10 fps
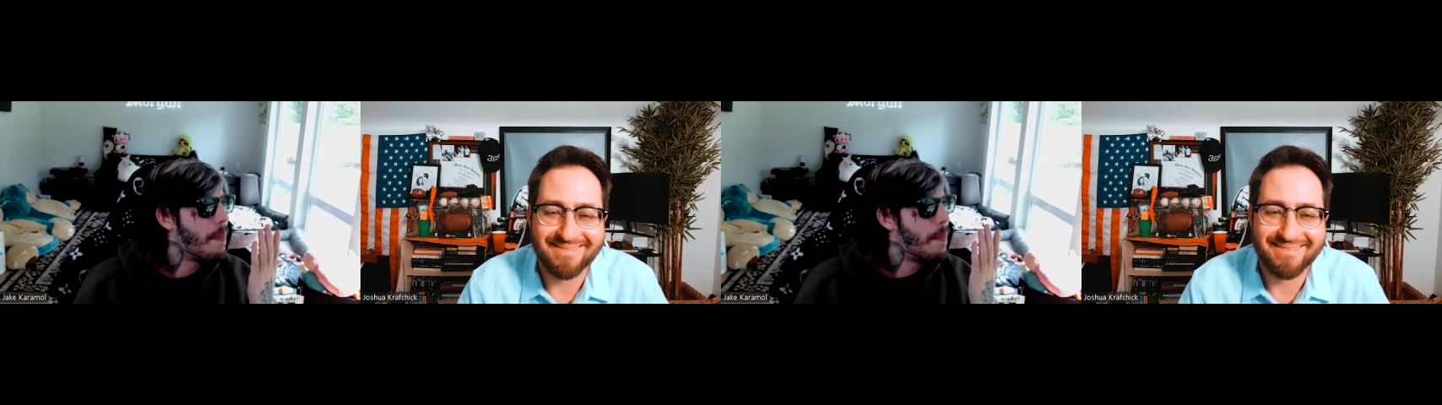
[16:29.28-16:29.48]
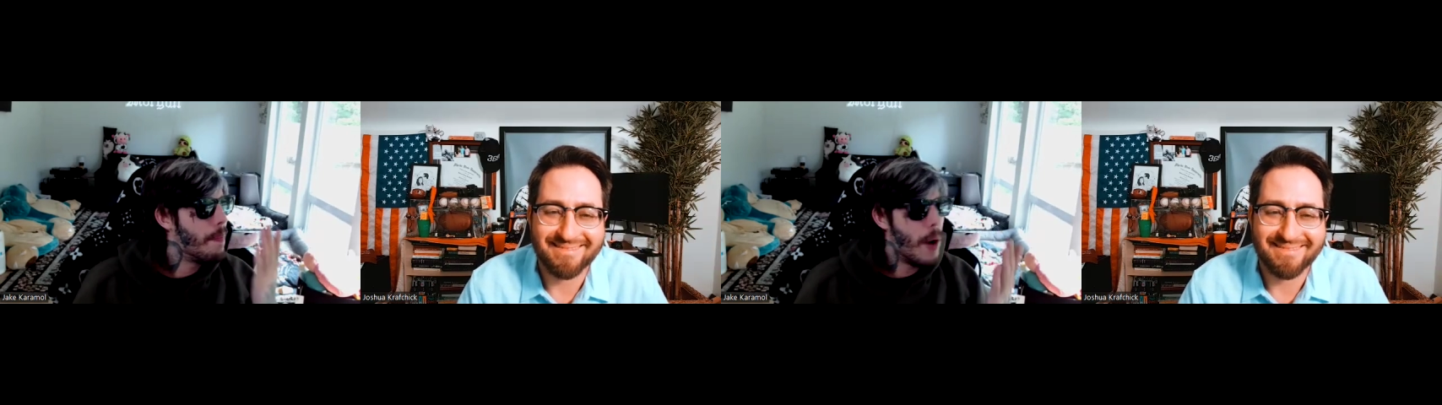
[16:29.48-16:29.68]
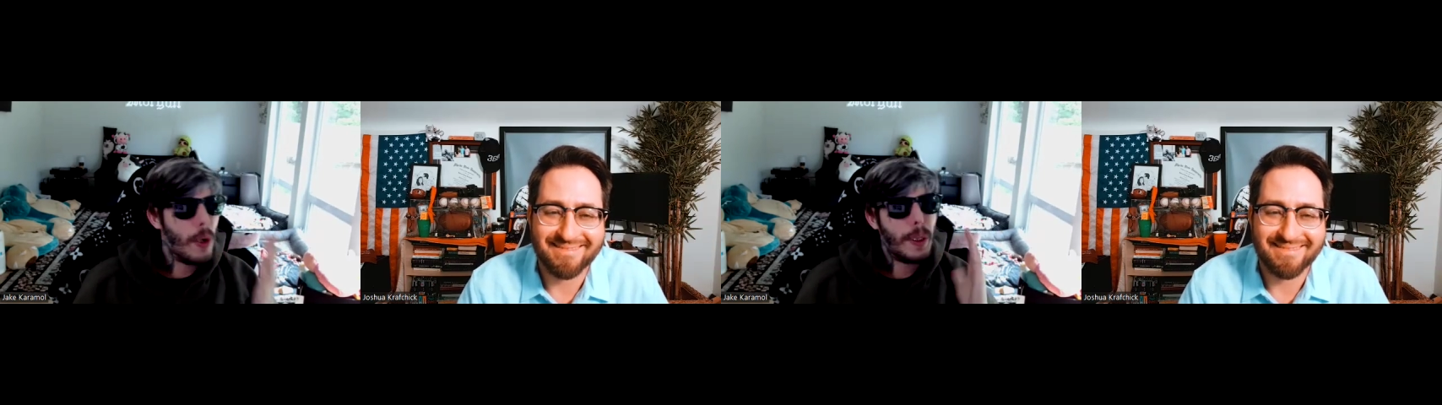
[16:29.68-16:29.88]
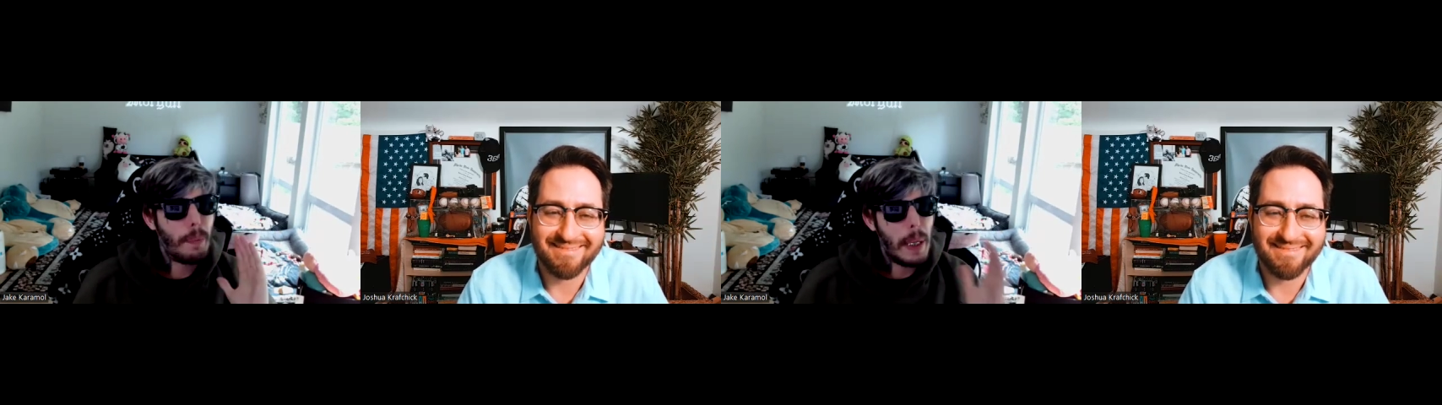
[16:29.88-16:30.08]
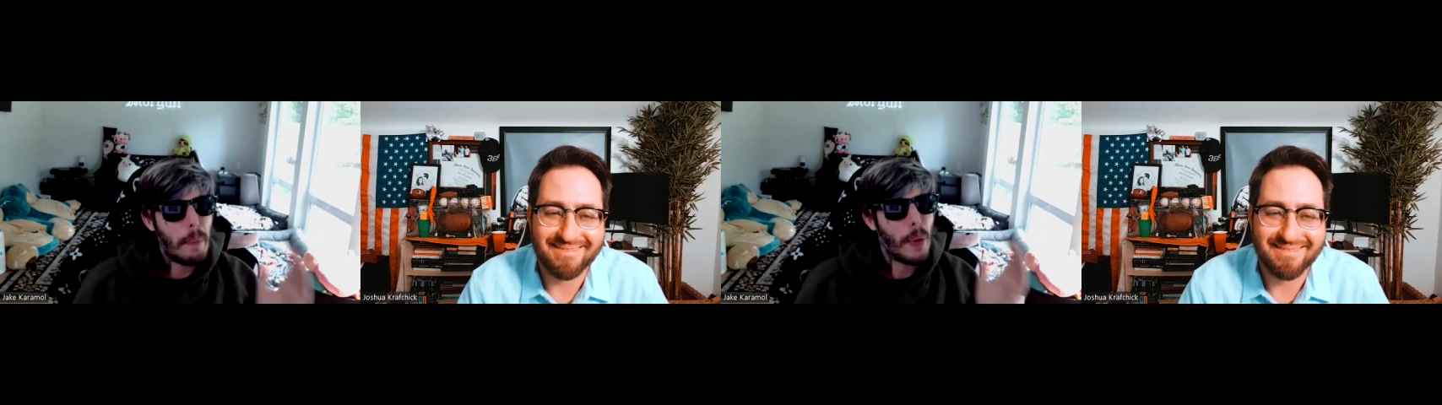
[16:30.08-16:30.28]
Speaker 1: most
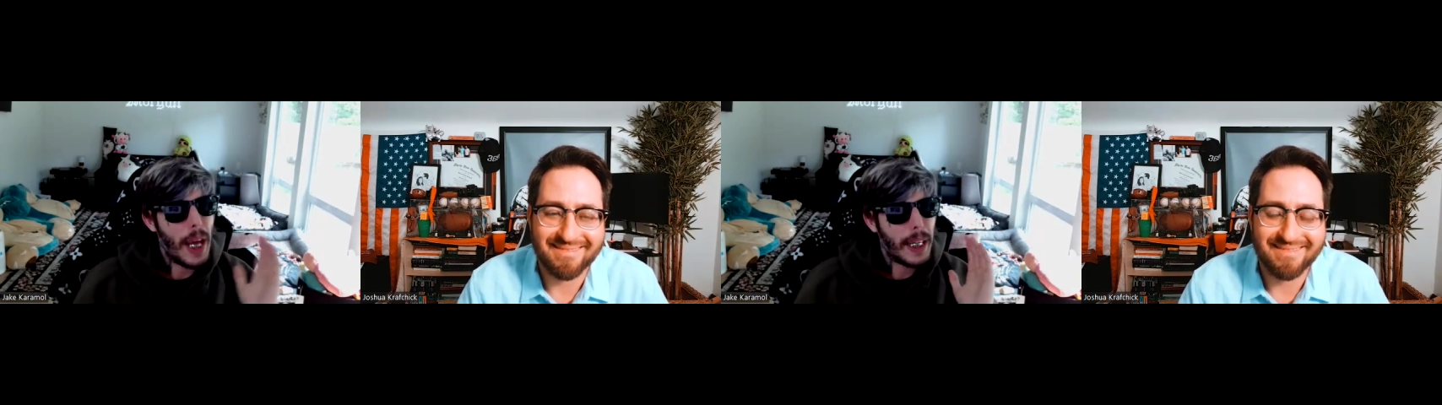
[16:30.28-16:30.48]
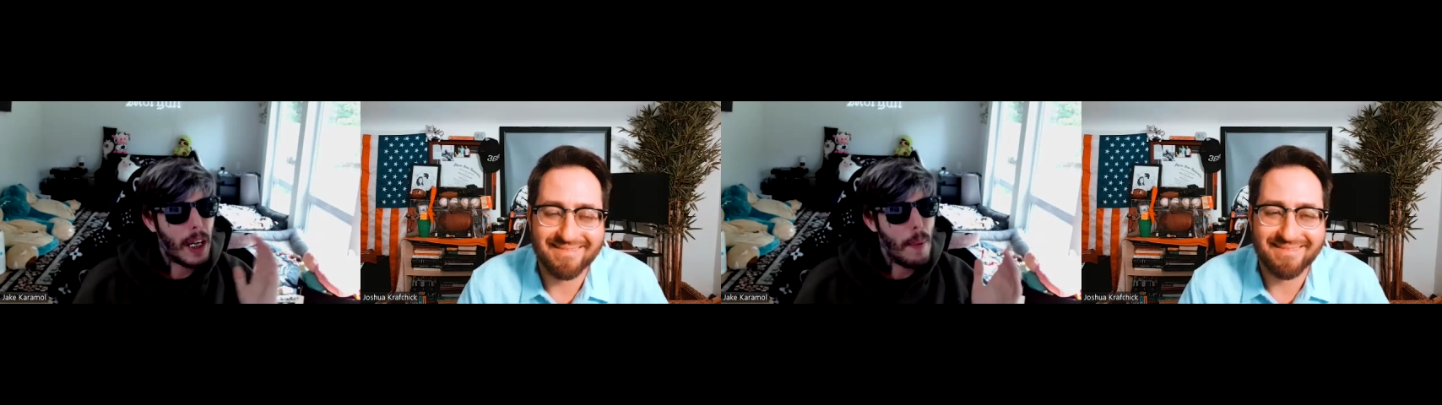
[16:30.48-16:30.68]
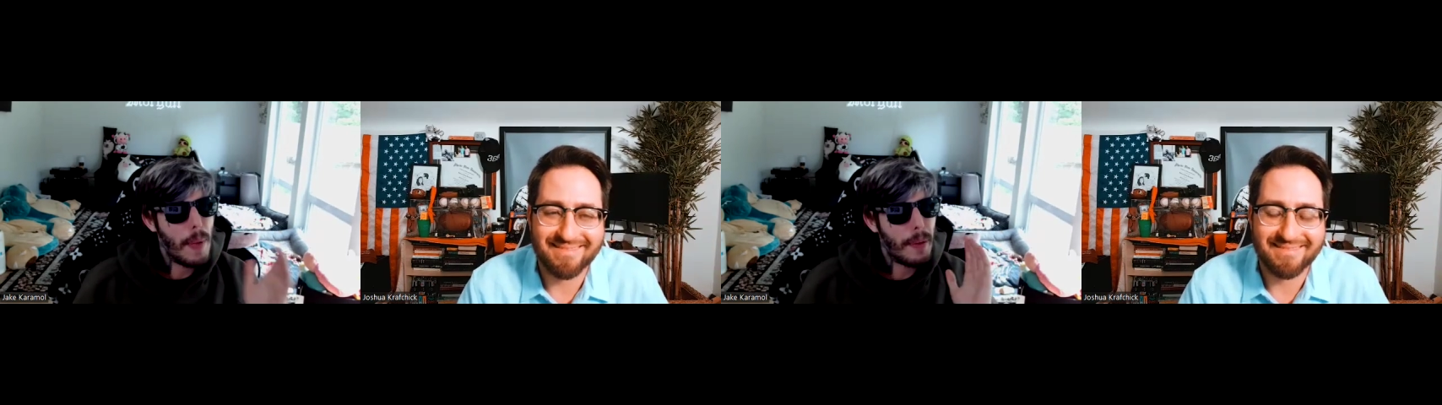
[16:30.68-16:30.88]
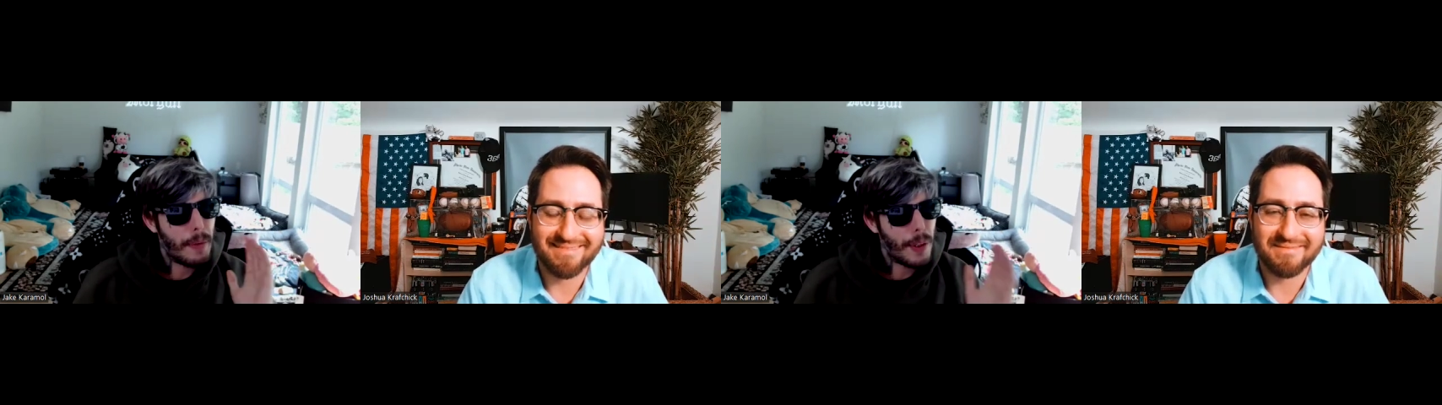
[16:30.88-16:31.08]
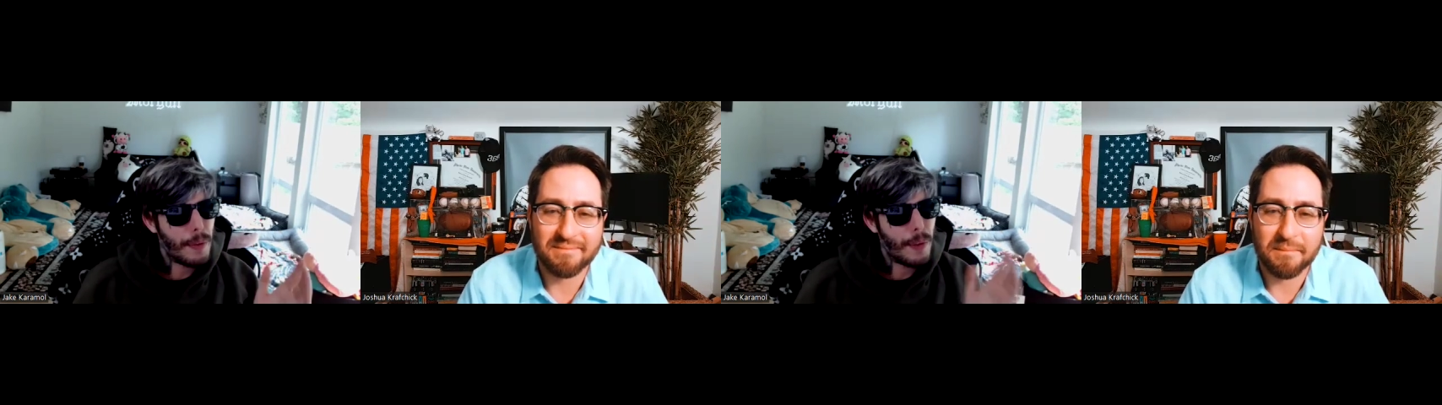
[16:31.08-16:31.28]
people that come in
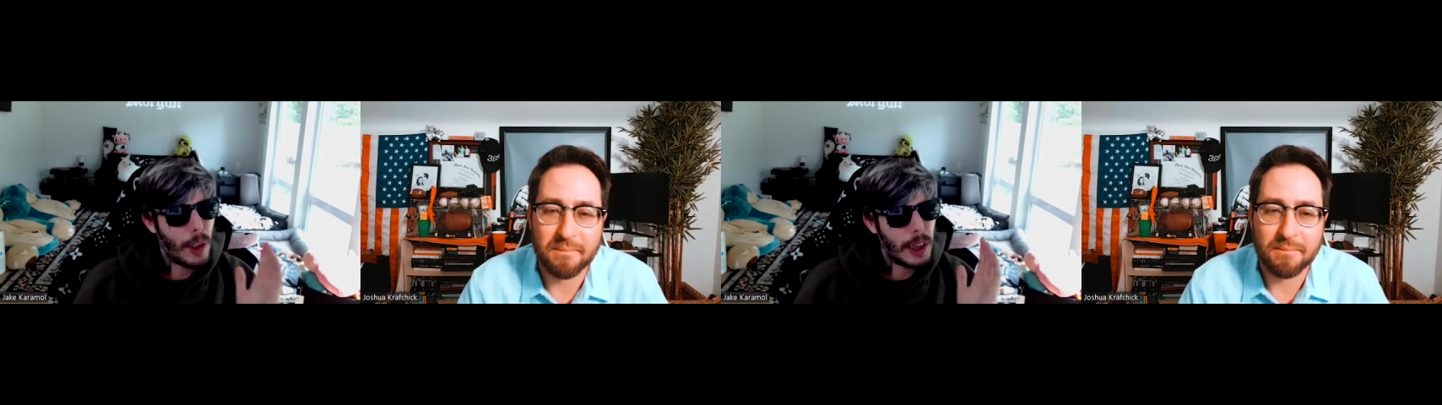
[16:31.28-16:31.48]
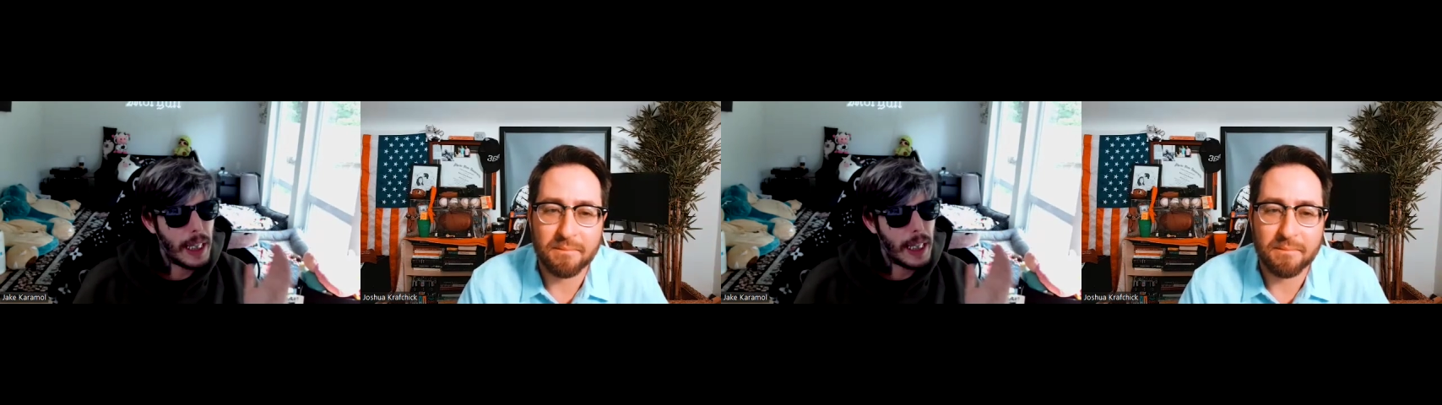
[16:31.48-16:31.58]
for their first